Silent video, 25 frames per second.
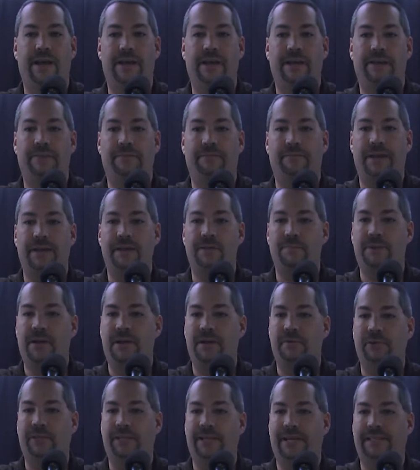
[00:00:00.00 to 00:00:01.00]
if
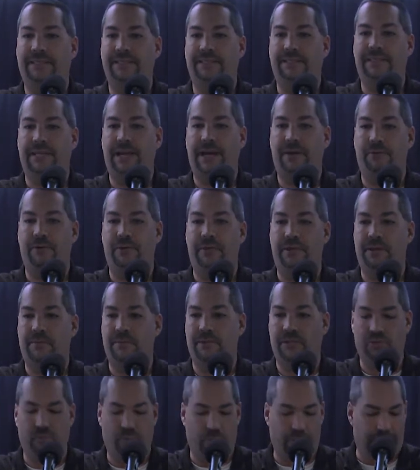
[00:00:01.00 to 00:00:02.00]
anybody would like to chat with him
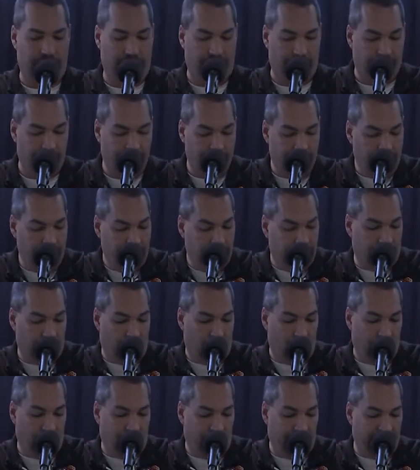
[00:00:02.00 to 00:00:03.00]
as well.
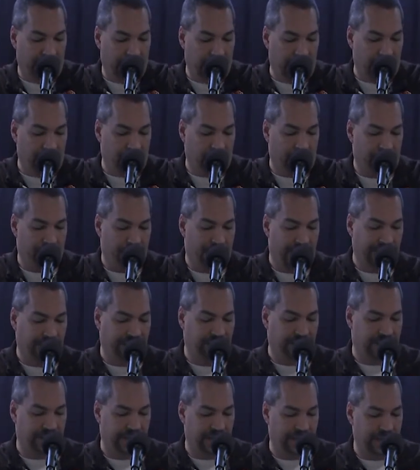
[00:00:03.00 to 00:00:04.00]
So we'll begin with Mike
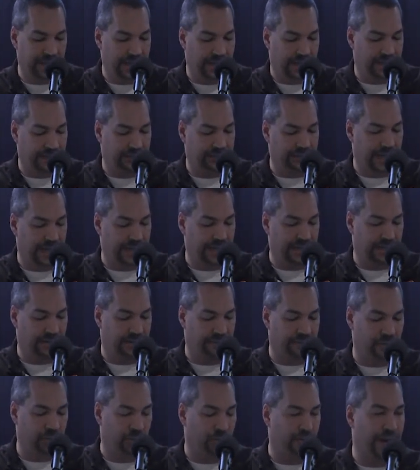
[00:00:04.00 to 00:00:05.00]
Snee,
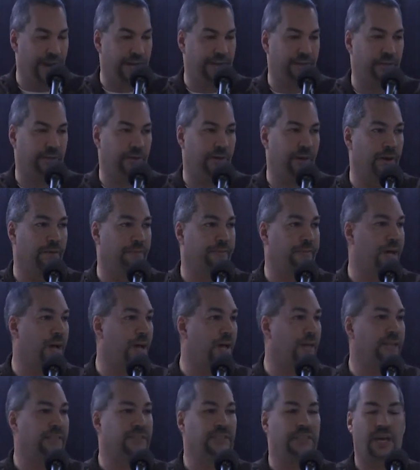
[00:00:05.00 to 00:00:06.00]
Executive Director of
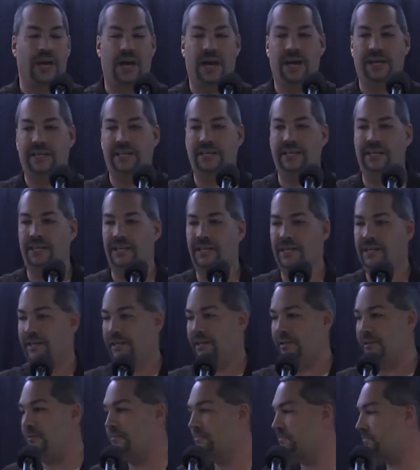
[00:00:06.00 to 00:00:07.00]
College Hockey,
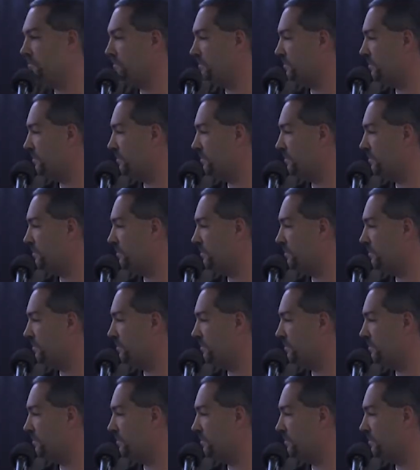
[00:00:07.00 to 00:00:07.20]
Inc.